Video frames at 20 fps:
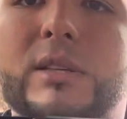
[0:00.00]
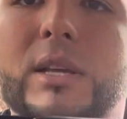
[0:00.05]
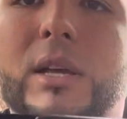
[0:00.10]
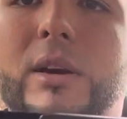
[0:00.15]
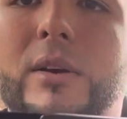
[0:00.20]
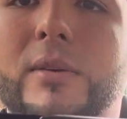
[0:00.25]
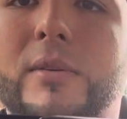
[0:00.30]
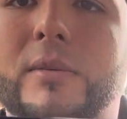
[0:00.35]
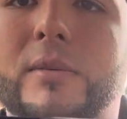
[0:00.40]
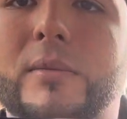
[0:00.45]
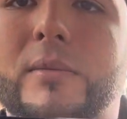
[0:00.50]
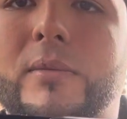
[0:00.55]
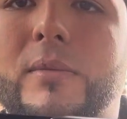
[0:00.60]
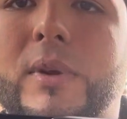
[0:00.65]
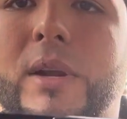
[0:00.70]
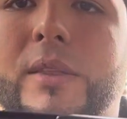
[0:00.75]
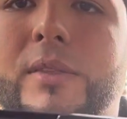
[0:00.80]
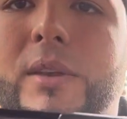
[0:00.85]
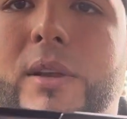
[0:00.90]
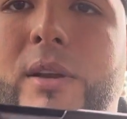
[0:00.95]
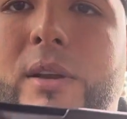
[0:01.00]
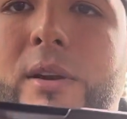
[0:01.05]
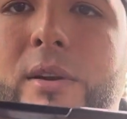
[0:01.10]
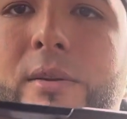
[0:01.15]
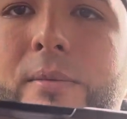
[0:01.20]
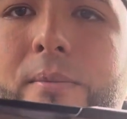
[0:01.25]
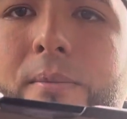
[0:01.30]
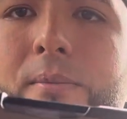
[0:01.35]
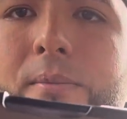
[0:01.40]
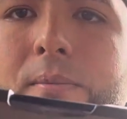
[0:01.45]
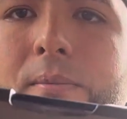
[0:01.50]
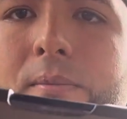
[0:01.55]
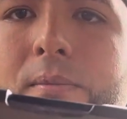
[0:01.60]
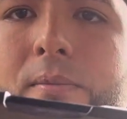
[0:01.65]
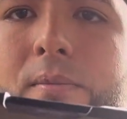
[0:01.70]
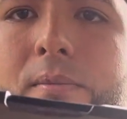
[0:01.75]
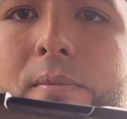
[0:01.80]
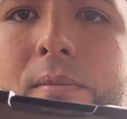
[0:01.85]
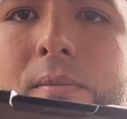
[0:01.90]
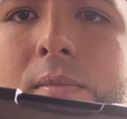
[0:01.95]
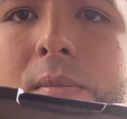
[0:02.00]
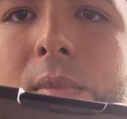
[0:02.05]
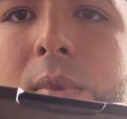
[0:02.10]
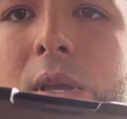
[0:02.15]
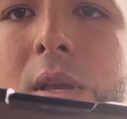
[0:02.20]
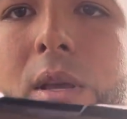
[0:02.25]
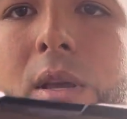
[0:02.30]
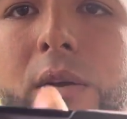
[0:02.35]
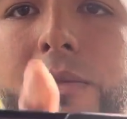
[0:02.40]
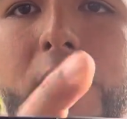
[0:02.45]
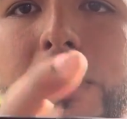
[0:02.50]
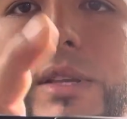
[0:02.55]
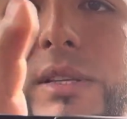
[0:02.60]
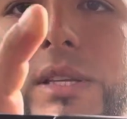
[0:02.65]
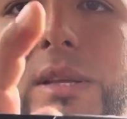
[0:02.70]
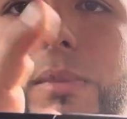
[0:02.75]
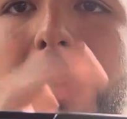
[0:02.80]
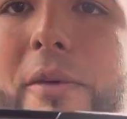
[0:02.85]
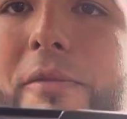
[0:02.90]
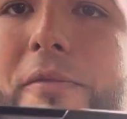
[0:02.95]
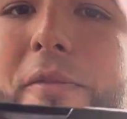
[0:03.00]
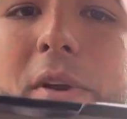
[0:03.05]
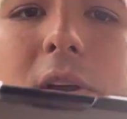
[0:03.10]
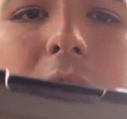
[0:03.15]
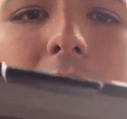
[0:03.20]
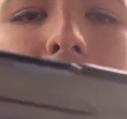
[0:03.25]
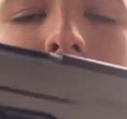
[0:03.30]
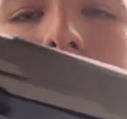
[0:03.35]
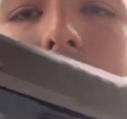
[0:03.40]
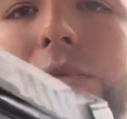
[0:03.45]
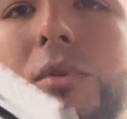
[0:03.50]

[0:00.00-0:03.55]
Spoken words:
out right there. If you can see my finger, I ain't